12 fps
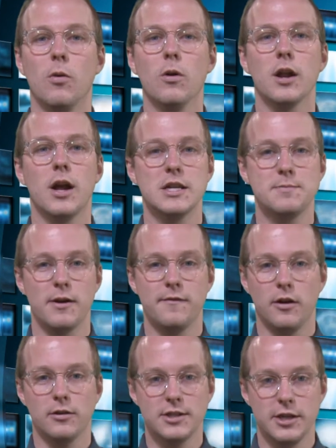organized by
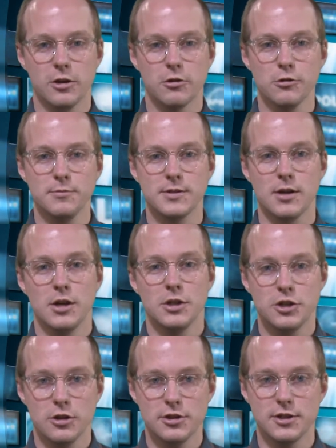volunteer groups,
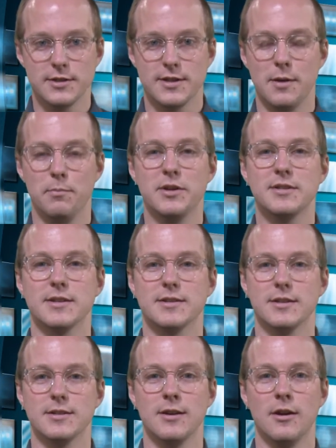churches, and
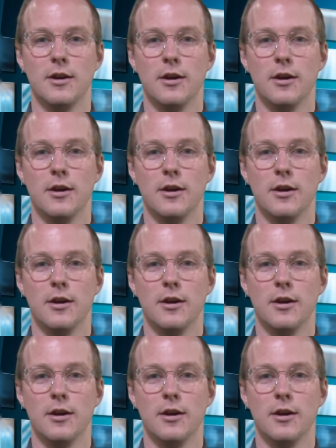businesses.